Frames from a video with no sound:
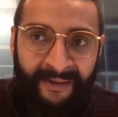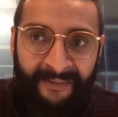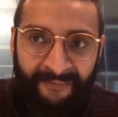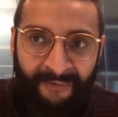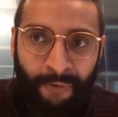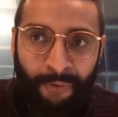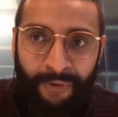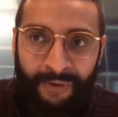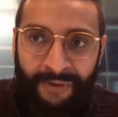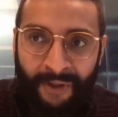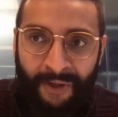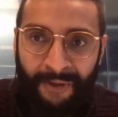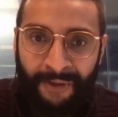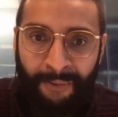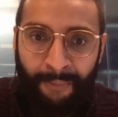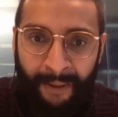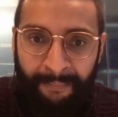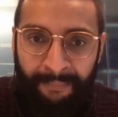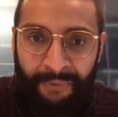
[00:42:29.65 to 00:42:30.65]
I focused
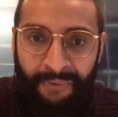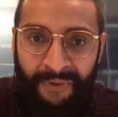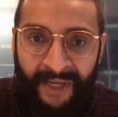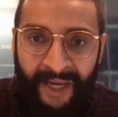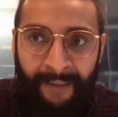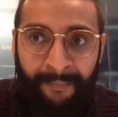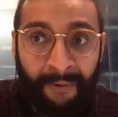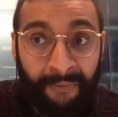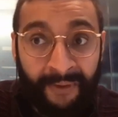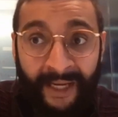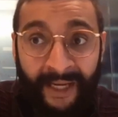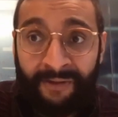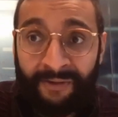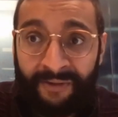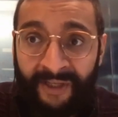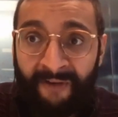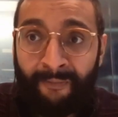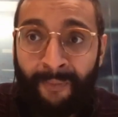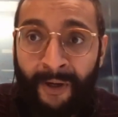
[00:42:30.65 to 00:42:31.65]
on the Web Bootcamp, but we
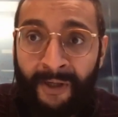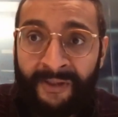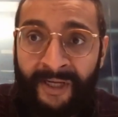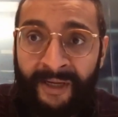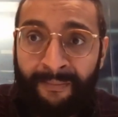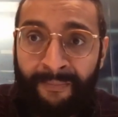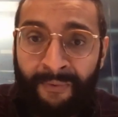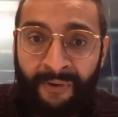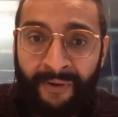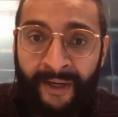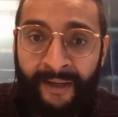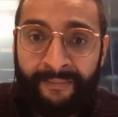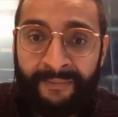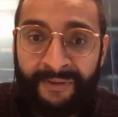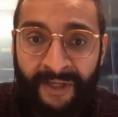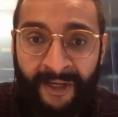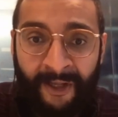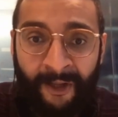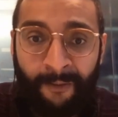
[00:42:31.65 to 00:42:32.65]
actually have part-time
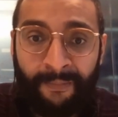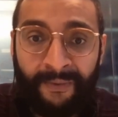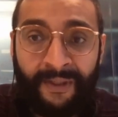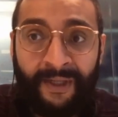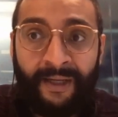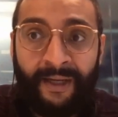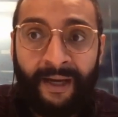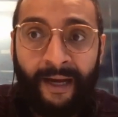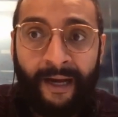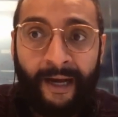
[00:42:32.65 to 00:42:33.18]
programs to help